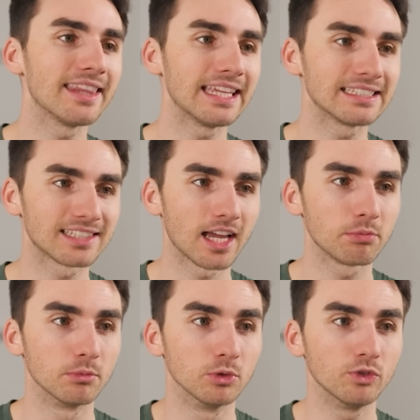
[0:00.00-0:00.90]
this type
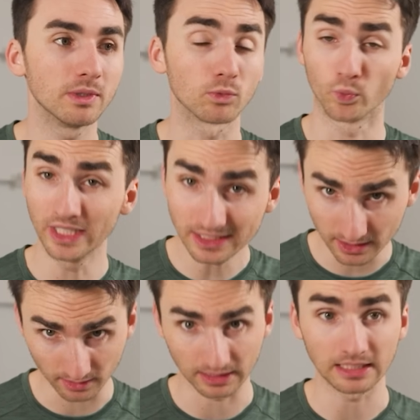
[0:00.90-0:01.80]
of movement
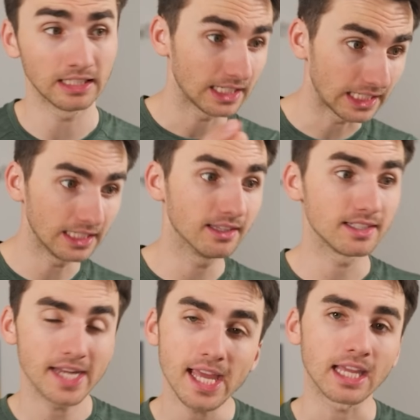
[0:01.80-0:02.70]
recently in the
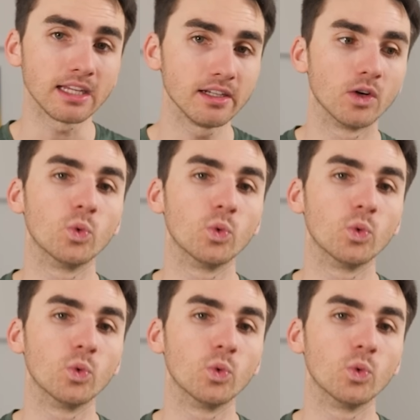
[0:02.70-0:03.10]
day,